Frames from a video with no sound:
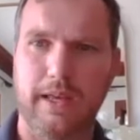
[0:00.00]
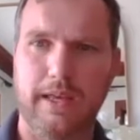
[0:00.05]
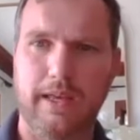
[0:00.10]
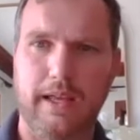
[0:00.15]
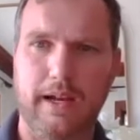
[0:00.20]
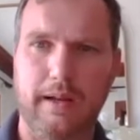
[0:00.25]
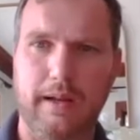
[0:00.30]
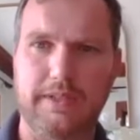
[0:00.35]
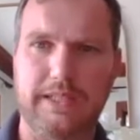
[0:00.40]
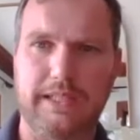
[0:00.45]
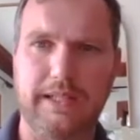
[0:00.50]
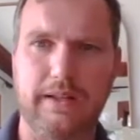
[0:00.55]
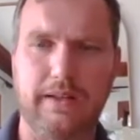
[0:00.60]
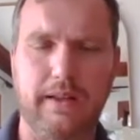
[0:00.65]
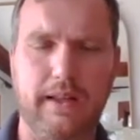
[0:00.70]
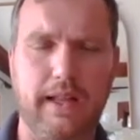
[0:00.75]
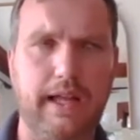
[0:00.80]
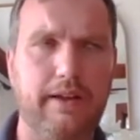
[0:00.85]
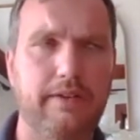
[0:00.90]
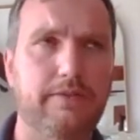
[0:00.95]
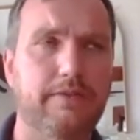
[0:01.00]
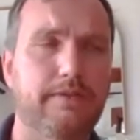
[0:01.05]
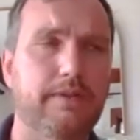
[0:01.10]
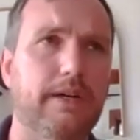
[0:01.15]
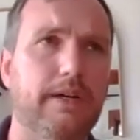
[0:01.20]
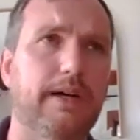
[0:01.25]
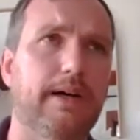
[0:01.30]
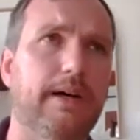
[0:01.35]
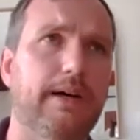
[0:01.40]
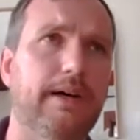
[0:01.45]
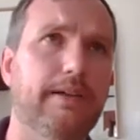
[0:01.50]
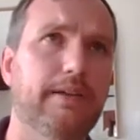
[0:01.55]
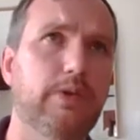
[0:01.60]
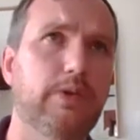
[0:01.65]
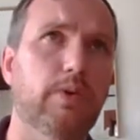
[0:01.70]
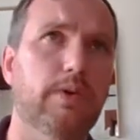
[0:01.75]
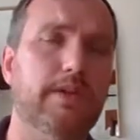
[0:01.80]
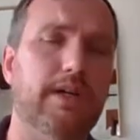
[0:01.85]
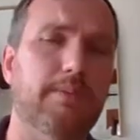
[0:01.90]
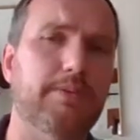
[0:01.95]
And I'm seeing a lot of
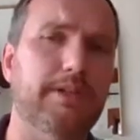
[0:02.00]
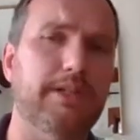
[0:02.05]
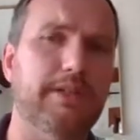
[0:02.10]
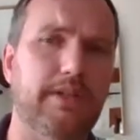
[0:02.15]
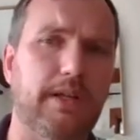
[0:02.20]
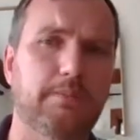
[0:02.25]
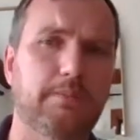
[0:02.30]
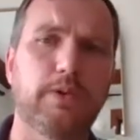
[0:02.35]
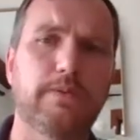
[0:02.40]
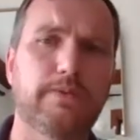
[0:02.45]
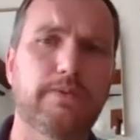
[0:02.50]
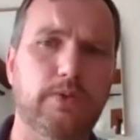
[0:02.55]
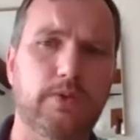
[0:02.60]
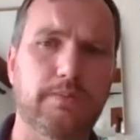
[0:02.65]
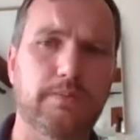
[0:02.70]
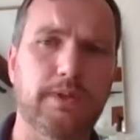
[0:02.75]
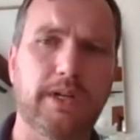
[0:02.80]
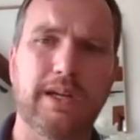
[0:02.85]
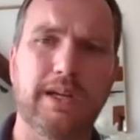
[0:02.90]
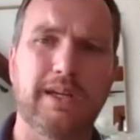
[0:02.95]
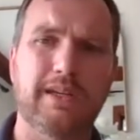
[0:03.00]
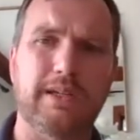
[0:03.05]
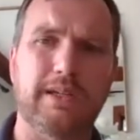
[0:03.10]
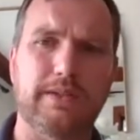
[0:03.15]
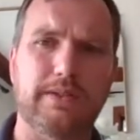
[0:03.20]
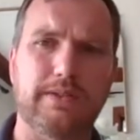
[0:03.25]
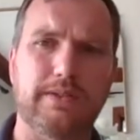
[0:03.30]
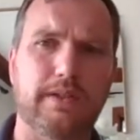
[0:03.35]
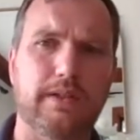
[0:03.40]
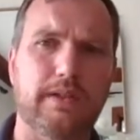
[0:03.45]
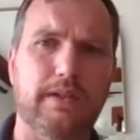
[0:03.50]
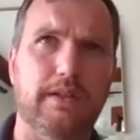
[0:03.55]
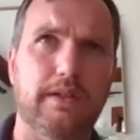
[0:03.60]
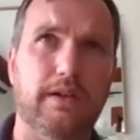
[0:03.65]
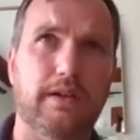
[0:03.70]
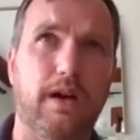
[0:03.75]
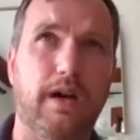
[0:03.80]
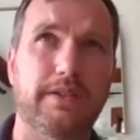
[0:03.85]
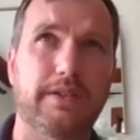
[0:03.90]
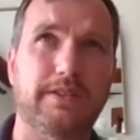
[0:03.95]
newer companies that move to them because the
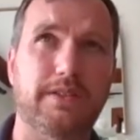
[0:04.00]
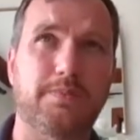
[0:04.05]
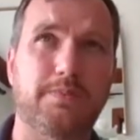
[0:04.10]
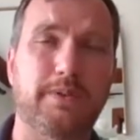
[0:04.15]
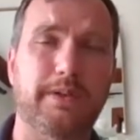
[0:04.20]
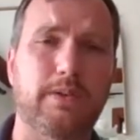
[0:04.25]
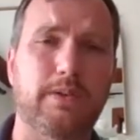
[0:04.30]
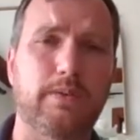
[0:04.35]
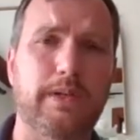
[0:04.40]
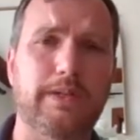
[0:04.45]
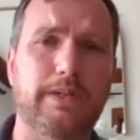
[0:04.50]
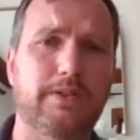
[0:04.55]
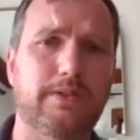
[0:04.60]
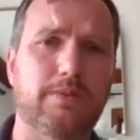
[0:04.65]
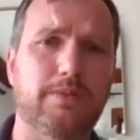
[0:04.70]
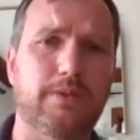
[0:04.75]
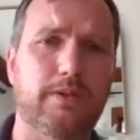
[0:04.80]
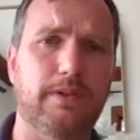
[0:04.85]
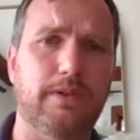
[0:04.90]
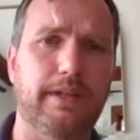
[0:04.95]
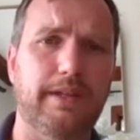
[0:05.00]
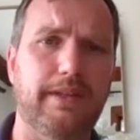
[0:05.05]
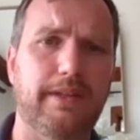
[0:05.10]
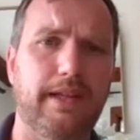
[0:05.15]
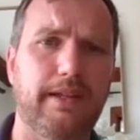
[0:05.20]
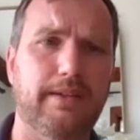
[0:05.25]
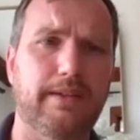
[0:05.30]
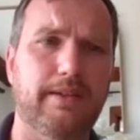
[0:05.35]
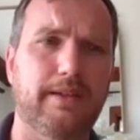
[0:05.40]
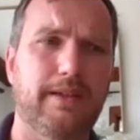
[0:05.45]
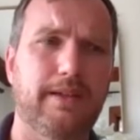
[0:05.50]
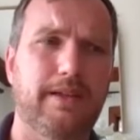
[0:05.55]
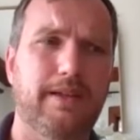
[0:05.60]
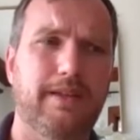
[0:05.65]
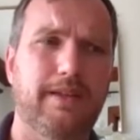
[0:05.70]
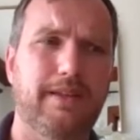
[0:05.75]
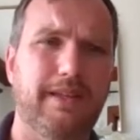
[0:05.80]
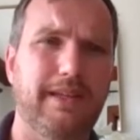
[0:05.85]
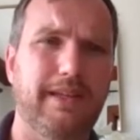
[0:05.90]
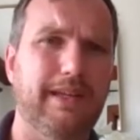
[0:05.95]
cost is pretty reasonable, and then
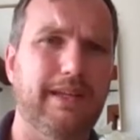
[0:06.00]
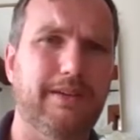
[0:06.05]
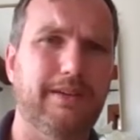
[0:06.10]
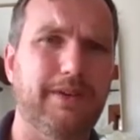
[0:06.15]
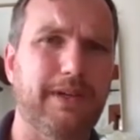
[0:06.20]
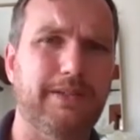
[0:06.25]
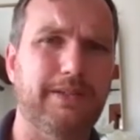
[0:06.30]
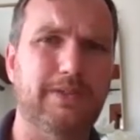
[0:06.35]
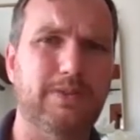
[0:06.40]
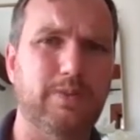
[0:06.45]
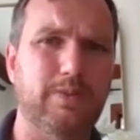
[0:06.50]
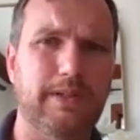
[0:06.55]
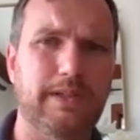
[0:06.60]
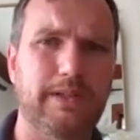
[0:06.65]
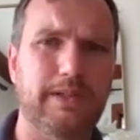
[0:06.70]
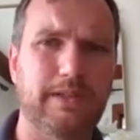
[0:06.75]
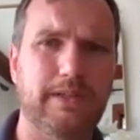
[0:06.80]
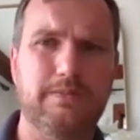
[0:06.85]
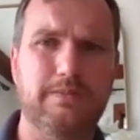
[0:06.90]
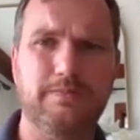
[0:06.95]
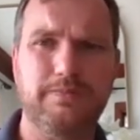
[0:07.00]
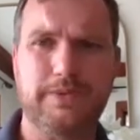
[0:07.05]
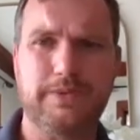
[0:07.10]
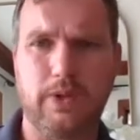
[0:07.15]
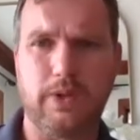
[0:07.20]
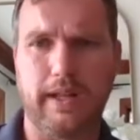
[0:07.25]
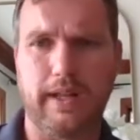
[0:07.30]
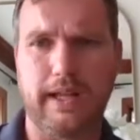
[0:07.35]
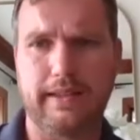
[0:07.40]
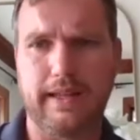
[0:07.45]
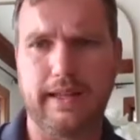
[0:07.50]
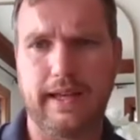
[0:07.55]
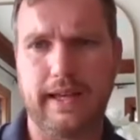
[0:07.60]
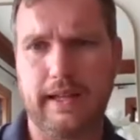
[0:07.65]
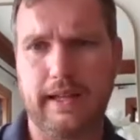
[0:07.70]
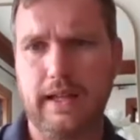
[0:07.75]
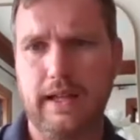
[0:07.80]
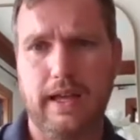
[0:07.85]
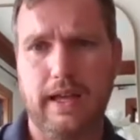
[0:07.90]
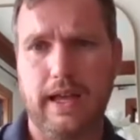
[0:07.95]
the interface is really good. So I like
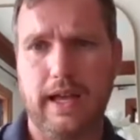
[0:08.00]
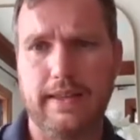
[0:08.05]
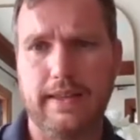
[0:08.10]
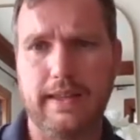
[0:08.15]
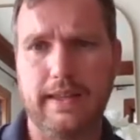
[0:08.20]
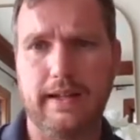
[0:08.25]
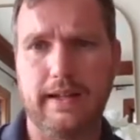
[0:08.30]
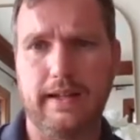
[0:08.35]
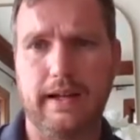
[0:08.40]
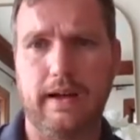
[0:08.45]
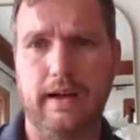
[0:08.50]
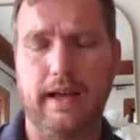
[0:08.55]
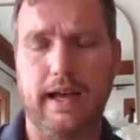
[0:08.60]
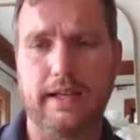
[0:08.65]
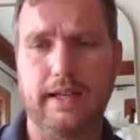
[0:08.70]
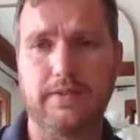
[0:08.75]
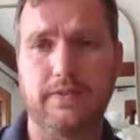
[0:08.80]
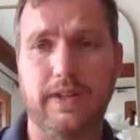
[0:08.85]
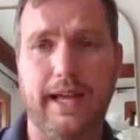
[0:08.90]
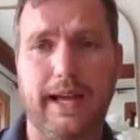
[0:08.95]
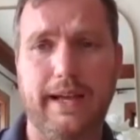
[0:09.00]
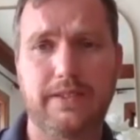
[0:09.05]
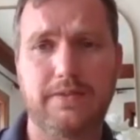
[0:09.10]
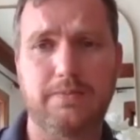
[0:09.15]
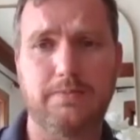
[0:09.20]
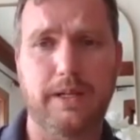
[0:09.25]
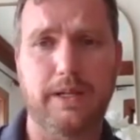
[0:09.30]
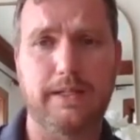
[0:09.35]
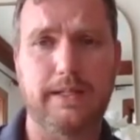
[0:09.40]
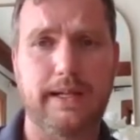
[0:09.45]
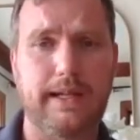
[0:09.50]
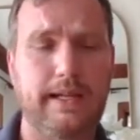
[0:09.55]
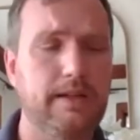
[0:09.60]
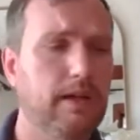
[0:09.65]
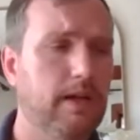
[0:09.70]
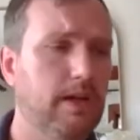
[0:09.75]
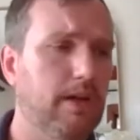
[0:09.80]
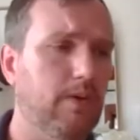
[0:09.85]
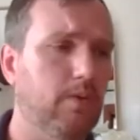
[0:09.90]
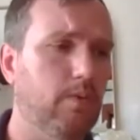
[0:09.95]
that. And then as of last
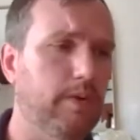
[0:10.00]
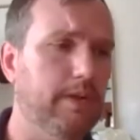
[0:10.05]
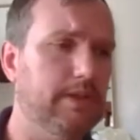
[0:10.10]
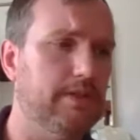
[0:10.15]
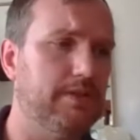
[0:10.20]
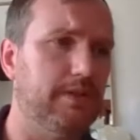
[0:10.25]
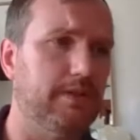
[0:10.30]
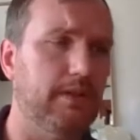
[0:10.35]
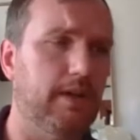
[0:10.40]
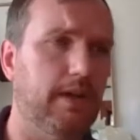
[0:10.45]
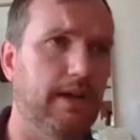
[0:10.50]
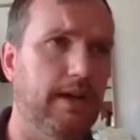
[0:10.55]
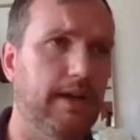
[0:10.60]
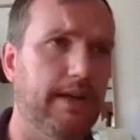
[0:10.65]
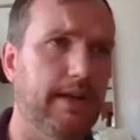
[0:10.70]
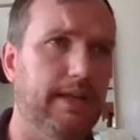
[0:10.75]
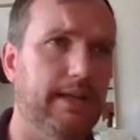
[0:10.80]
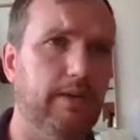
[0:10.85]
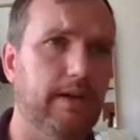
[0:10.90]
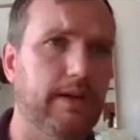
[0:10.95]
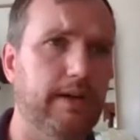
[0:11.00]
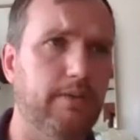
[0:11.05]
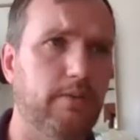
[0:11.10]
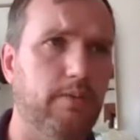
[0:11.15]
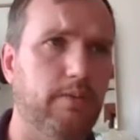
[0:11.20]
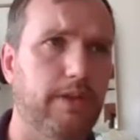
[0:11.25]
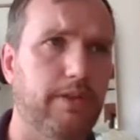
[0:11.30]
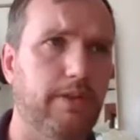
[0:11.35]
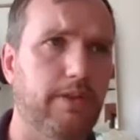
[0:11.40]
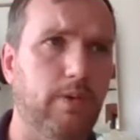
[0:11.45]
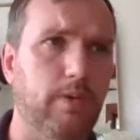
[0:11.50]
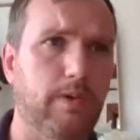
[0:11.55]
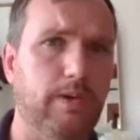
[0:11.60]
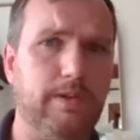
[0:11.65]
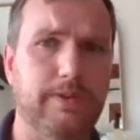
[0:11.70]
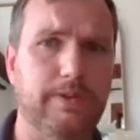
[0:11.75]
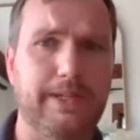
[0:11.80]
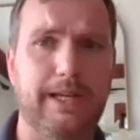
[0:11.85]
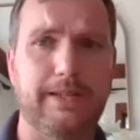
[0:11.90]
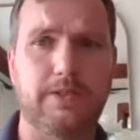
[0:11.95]
Monday, we just integrated with
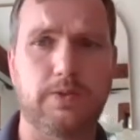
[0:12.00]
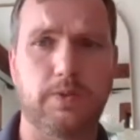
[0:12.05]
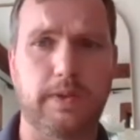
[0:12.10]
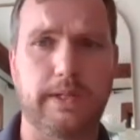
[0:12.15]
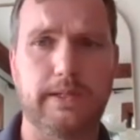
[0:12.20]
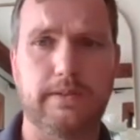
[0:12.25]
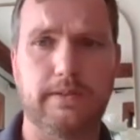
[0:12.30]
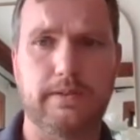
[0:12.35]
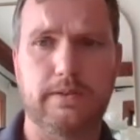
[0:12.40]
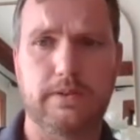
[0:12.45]
Oracle NetSuite.